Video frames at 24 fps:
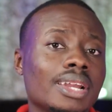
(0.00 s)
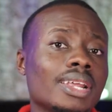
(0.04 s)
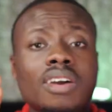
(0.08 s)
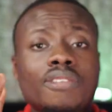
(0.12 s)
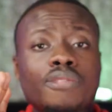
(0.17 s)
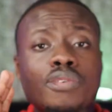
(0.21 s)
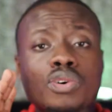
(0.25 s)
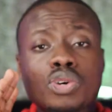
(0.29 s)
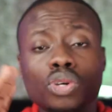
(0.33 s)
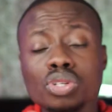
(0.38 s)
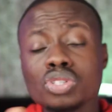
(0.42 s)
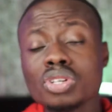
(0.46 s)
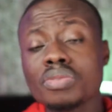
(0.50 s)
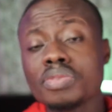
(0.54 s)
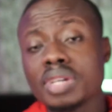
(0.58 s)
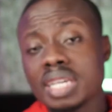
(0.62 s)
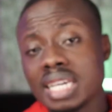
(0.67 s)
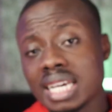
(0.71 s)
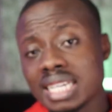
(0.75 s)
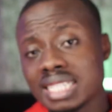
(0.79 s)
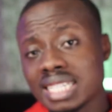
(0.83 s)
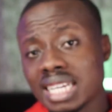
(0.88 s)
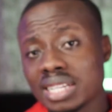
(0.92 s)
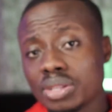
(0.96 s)
And for those of you
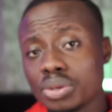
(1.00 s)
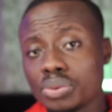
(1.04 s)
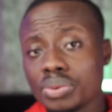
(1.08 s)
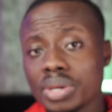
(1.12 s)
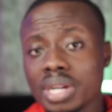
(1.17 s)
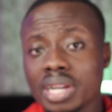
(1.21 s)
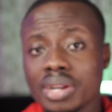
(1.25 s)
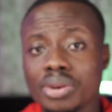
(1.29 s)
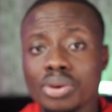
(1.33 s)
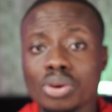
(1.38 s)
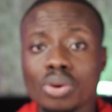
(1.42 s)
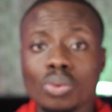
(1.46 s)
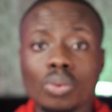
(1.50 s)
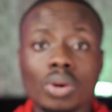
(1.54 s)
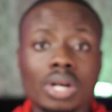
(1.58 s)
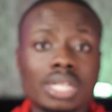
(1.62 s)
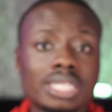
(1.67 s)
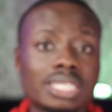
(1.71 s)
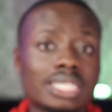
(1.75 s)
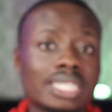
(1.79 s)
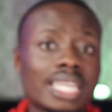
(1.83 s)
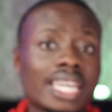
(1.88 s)
guys that don't really know what